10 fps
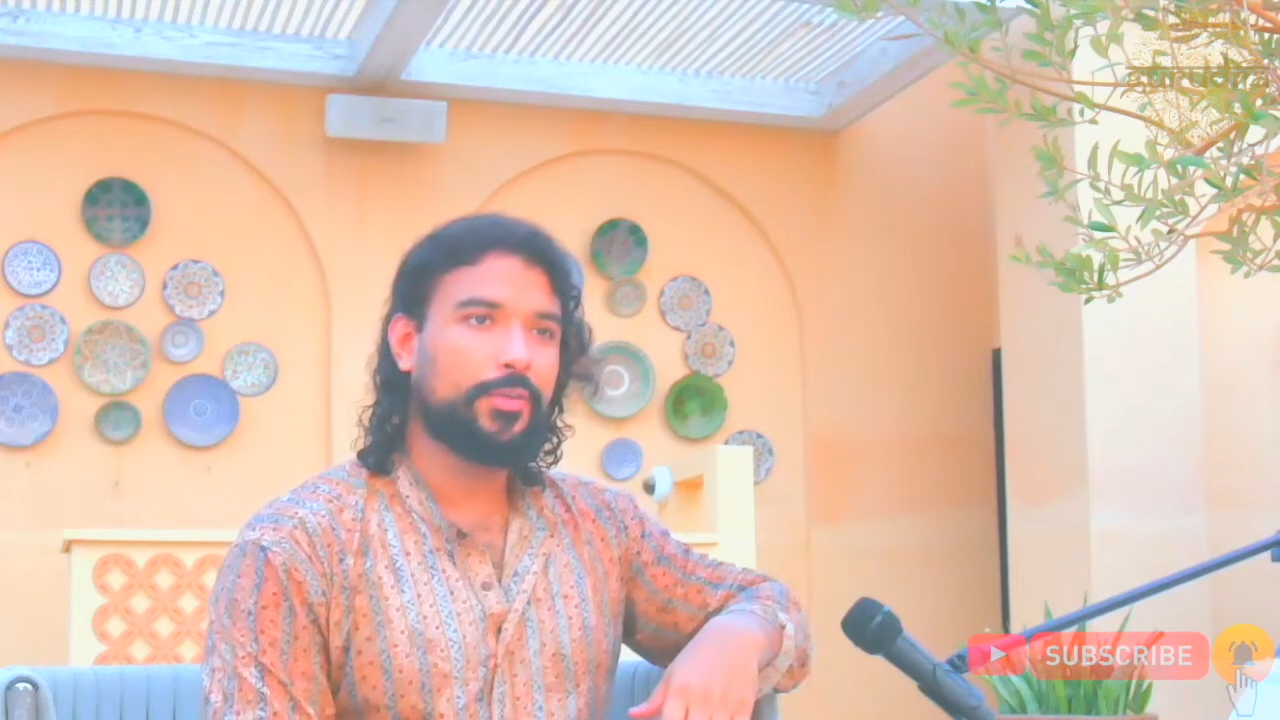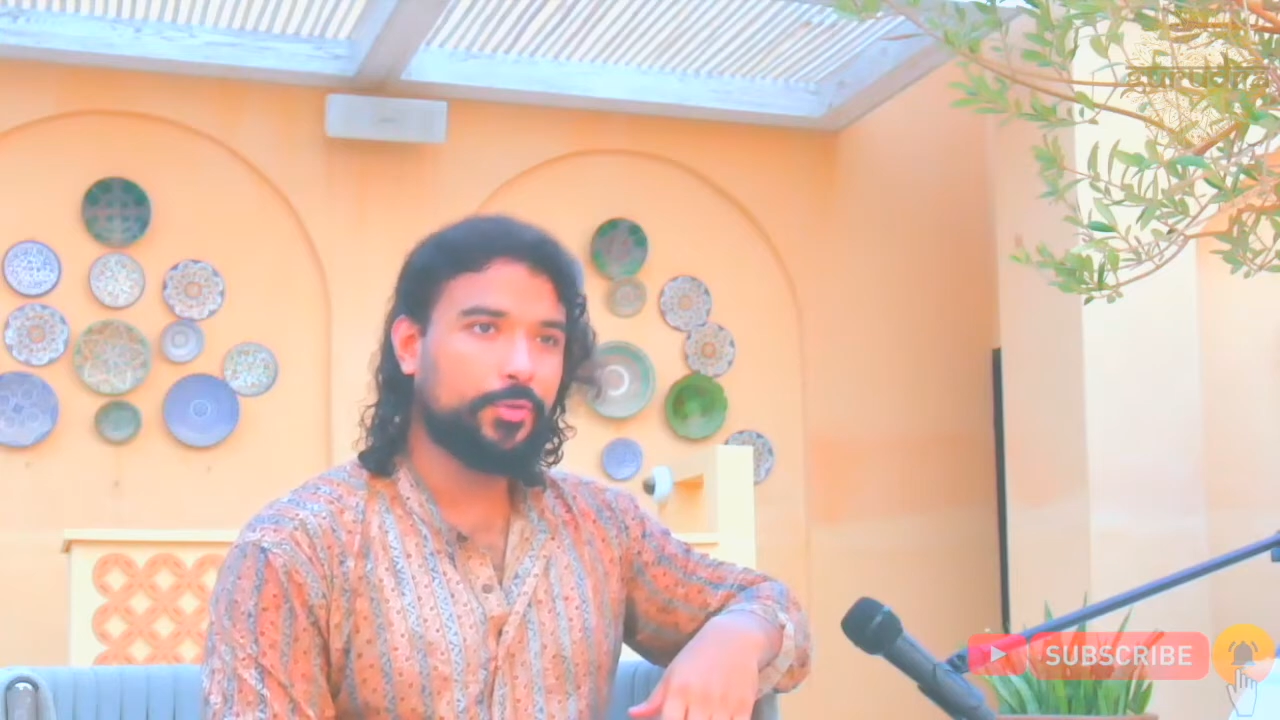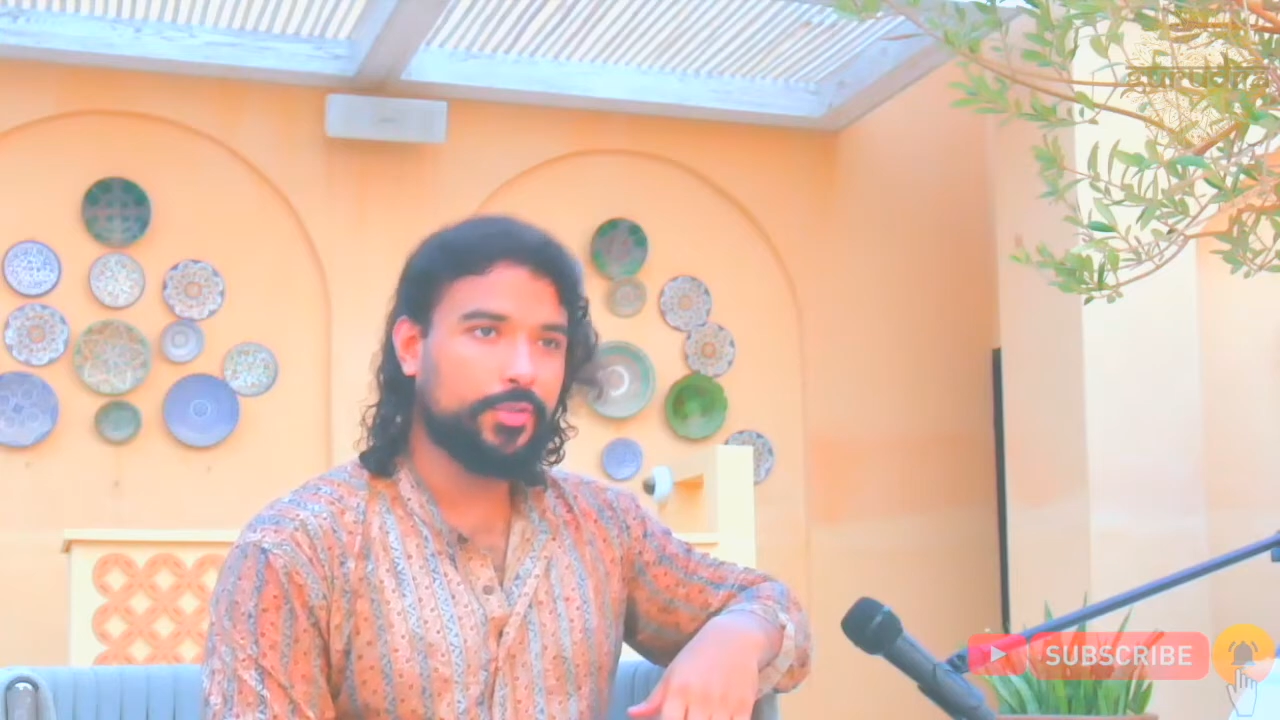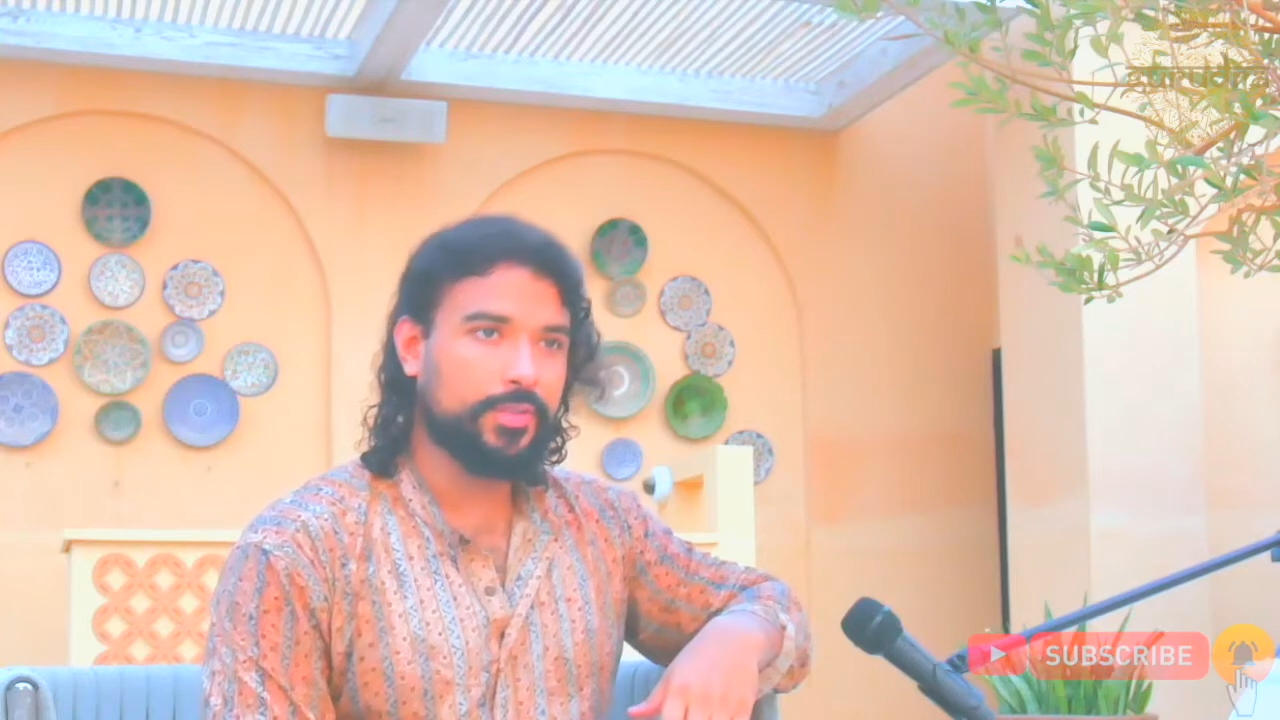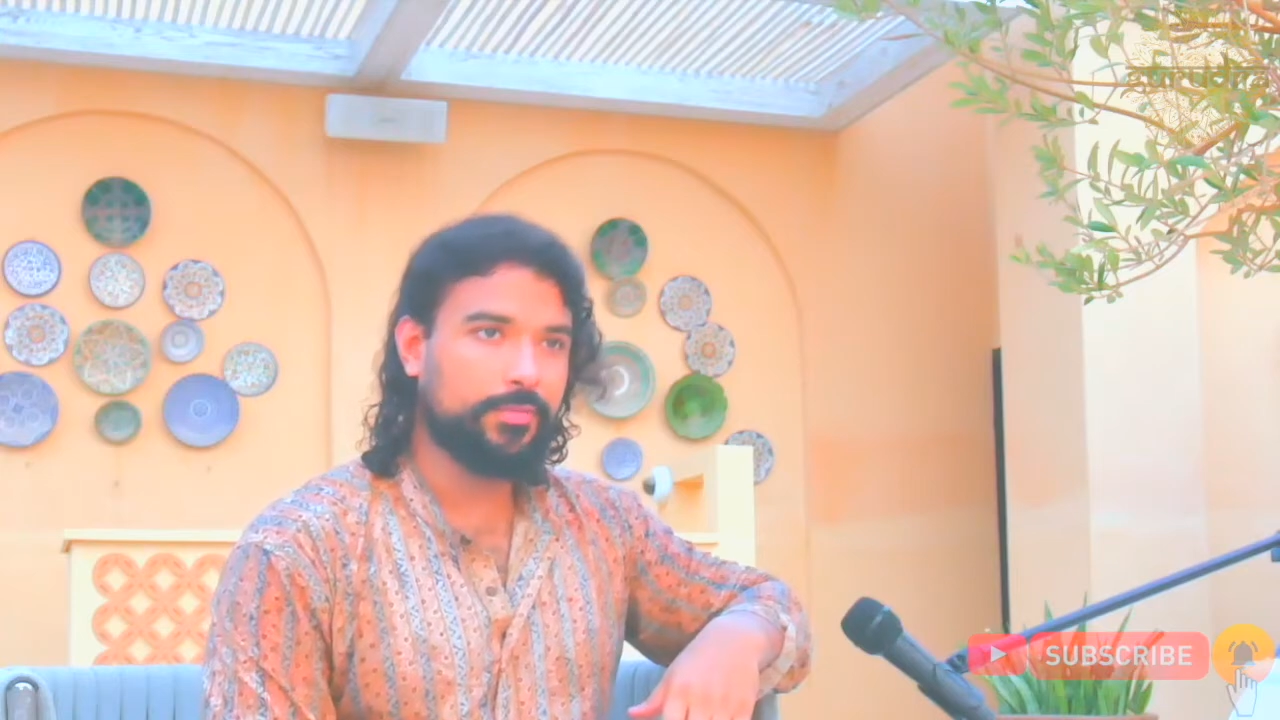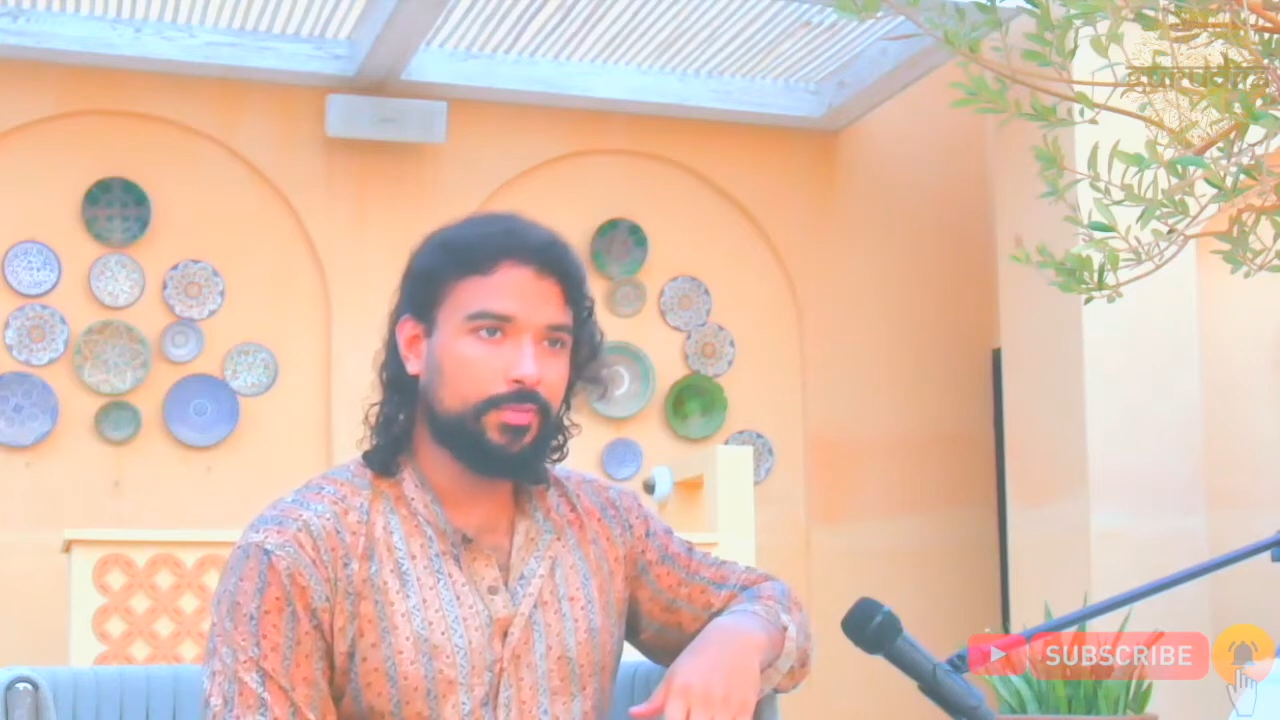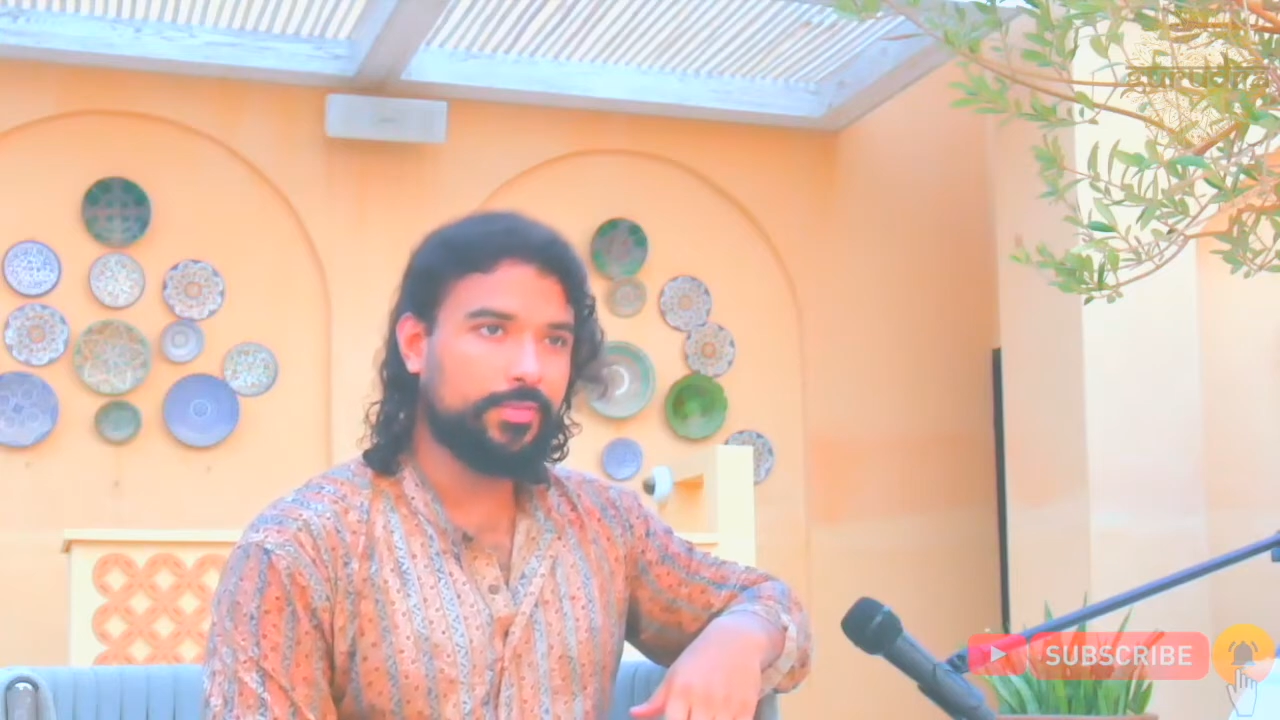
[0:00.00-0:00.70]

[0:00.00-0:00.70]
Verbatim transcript: do yourself